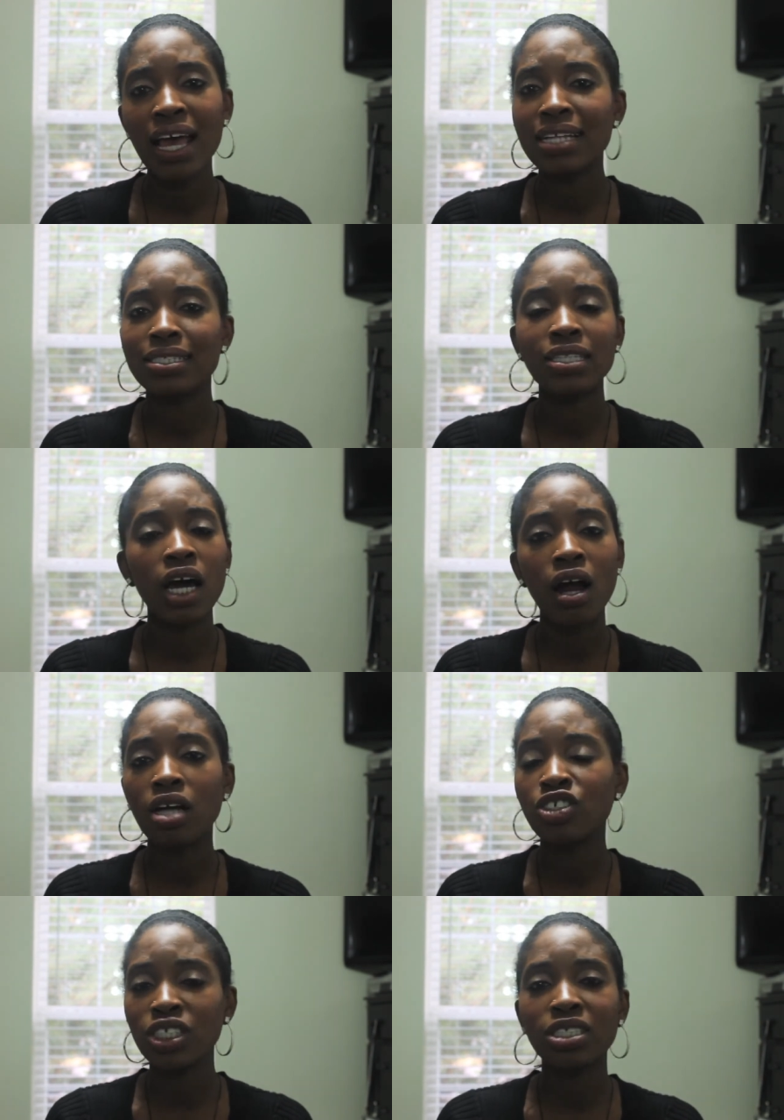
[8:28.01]
It's not
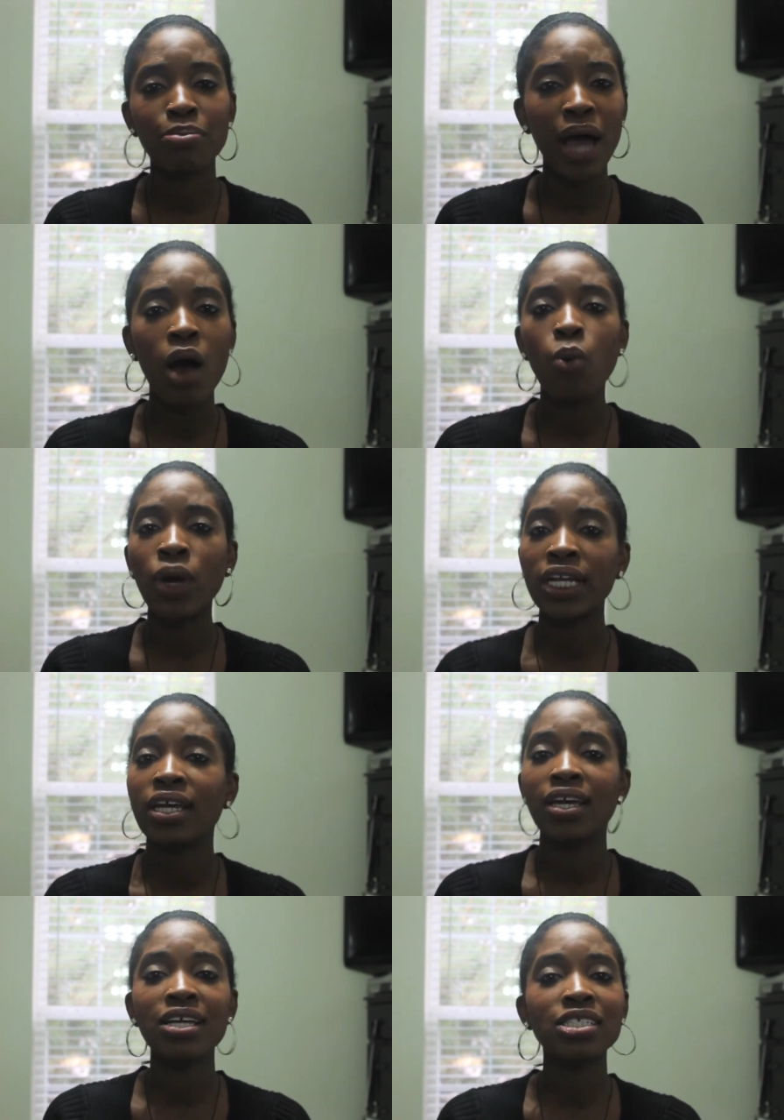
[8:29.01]
just about
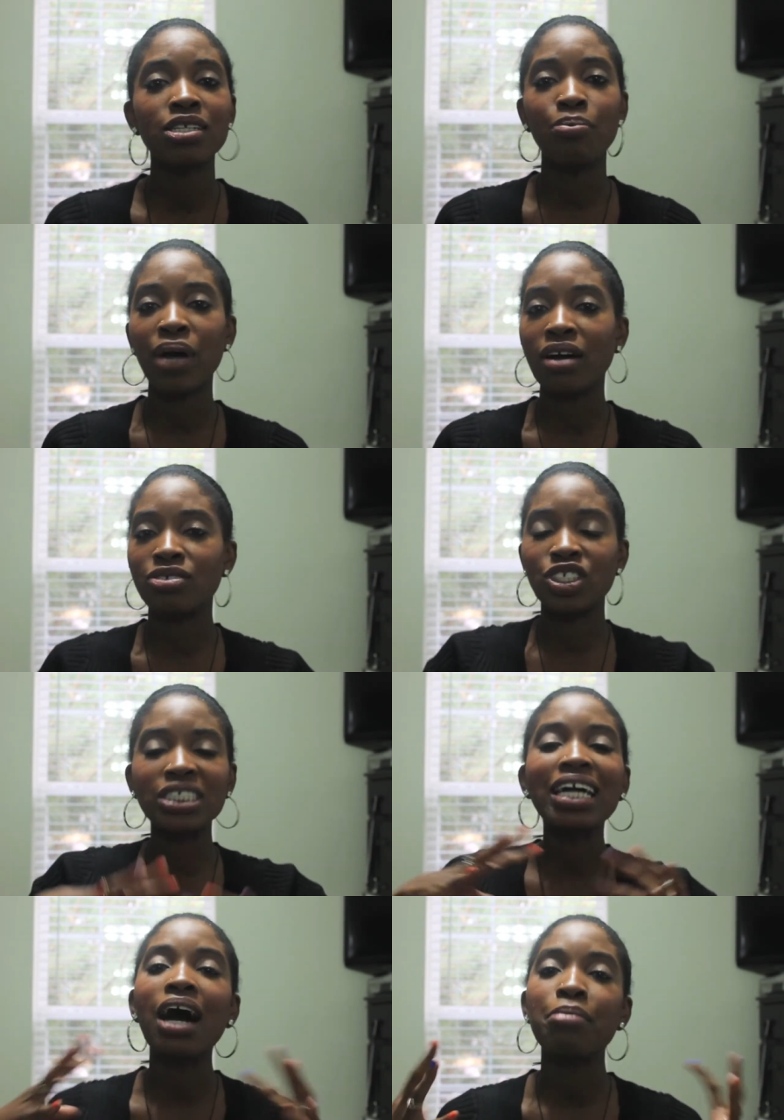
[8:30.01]
winning. It's about
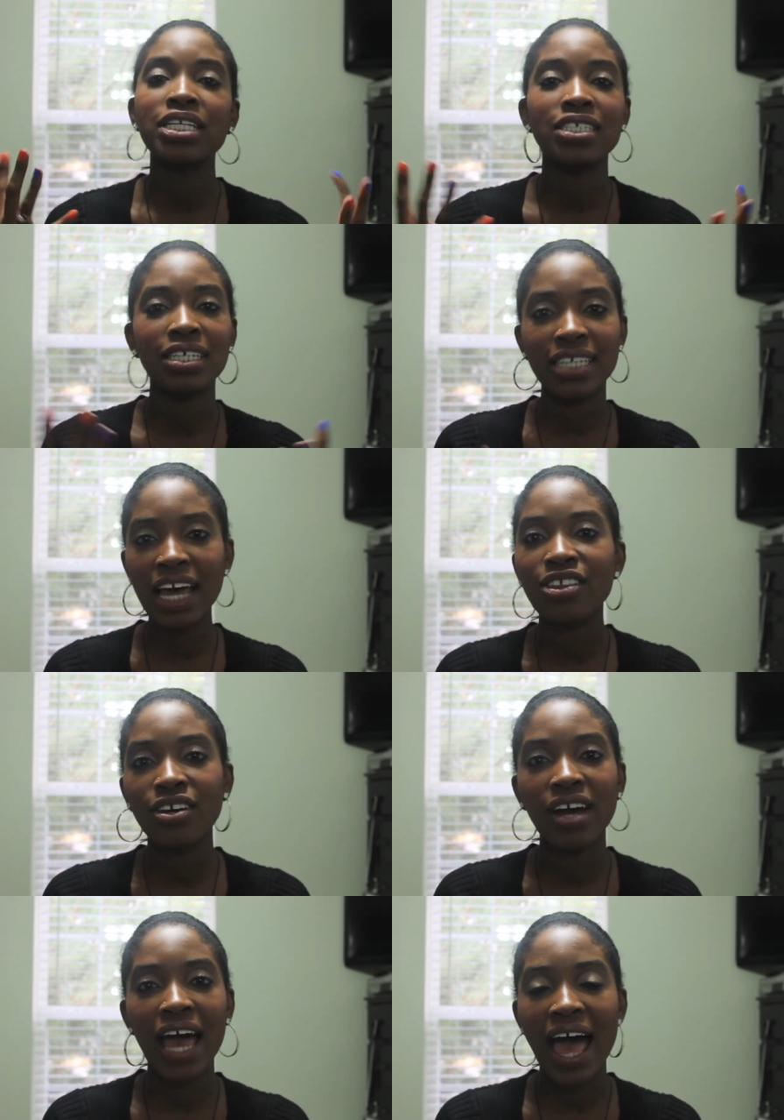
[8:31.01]
just coming
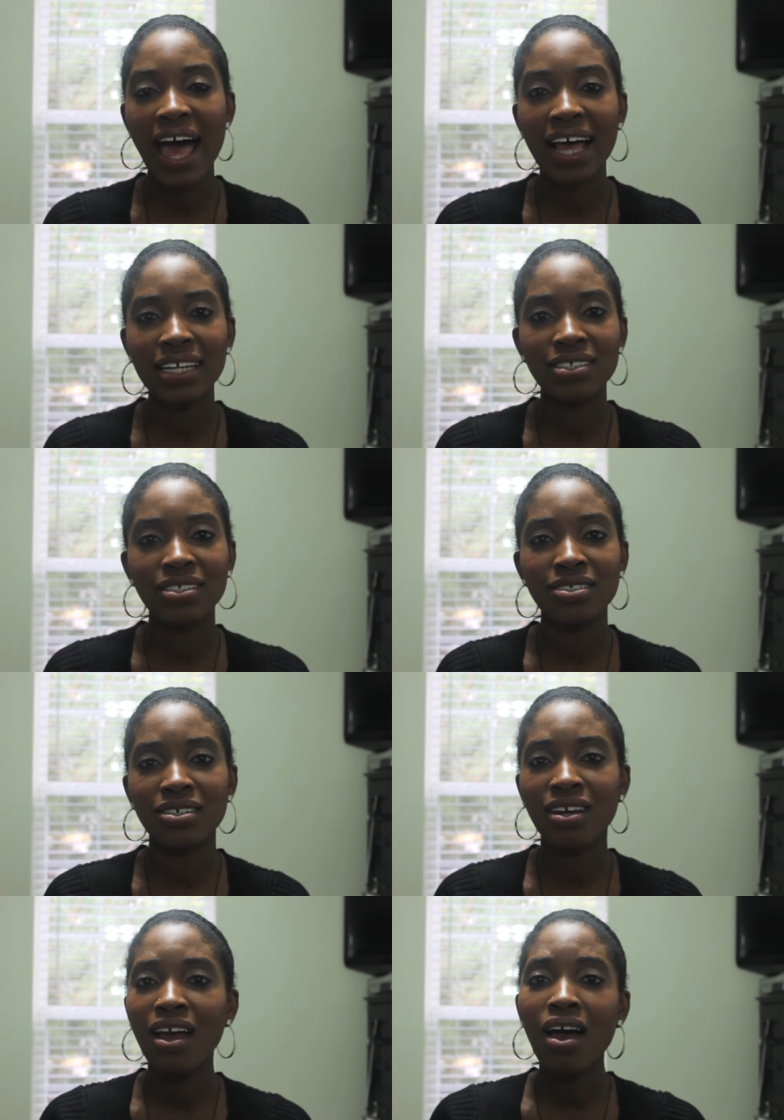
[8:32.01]
together as
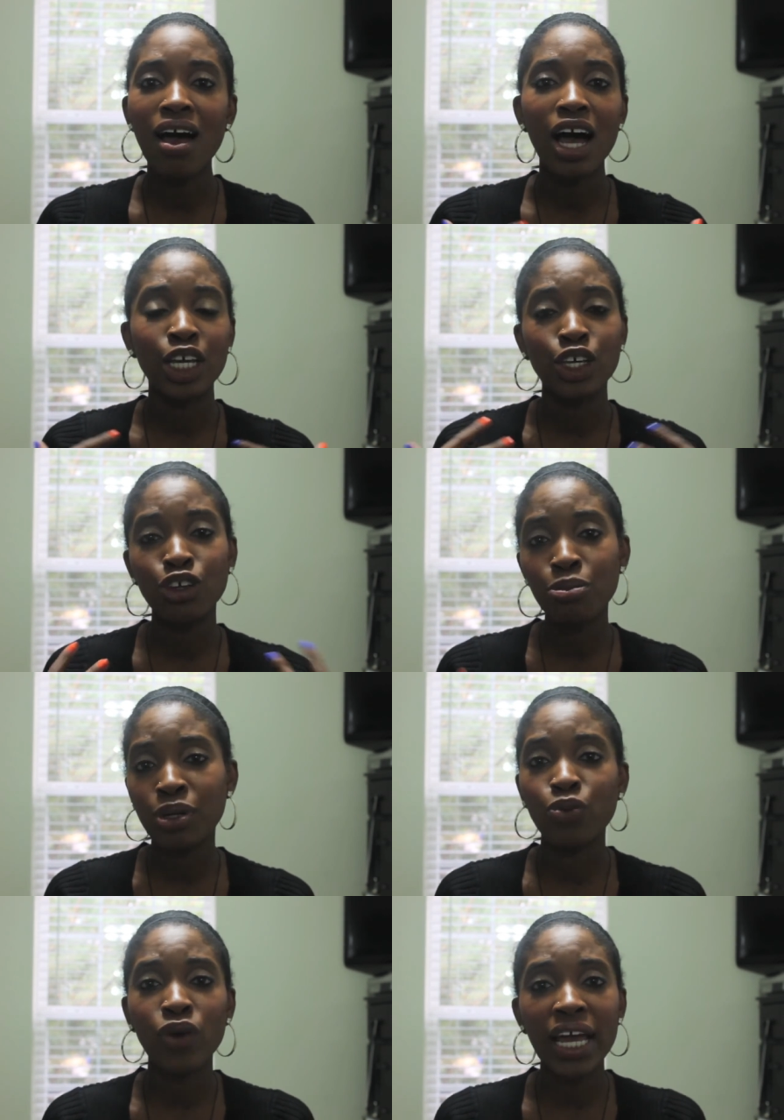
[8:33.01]
a
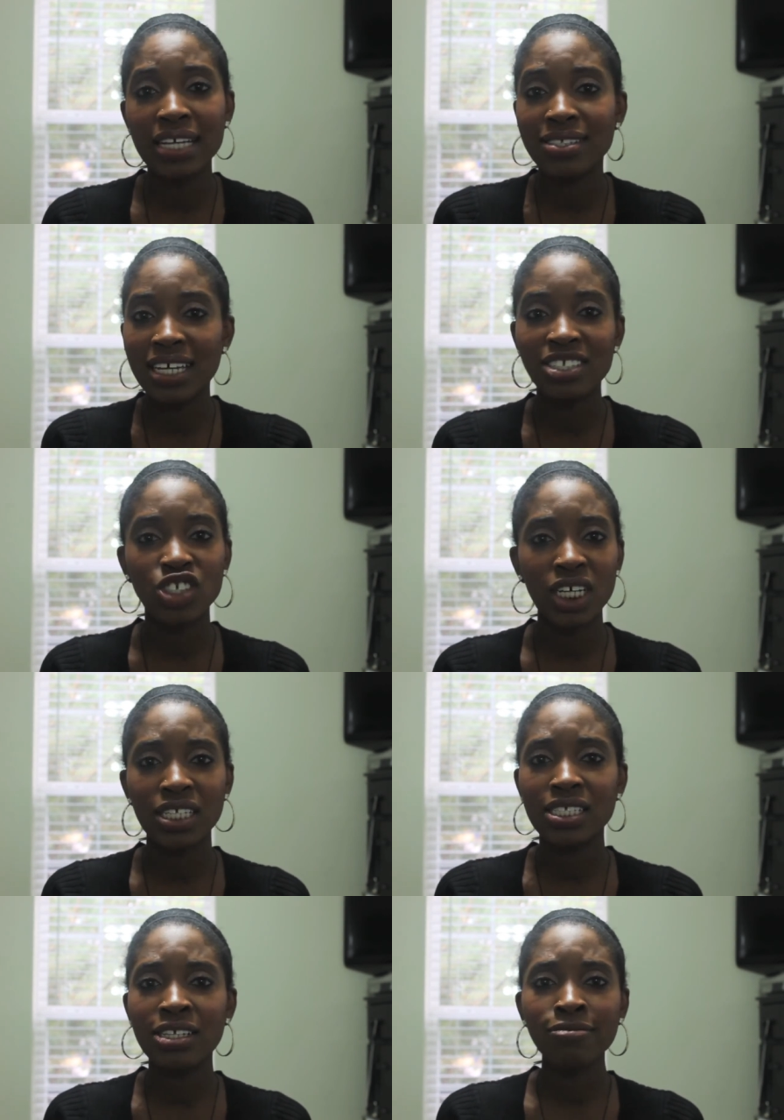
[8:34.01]
human race and
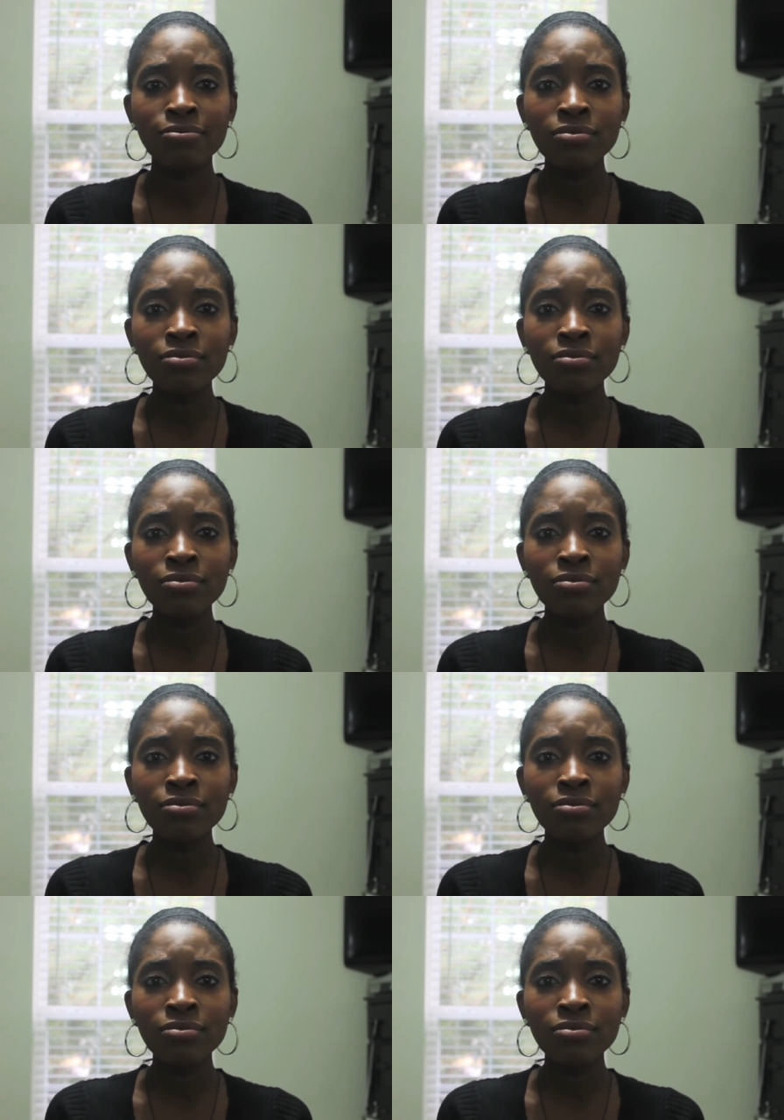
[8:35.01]
just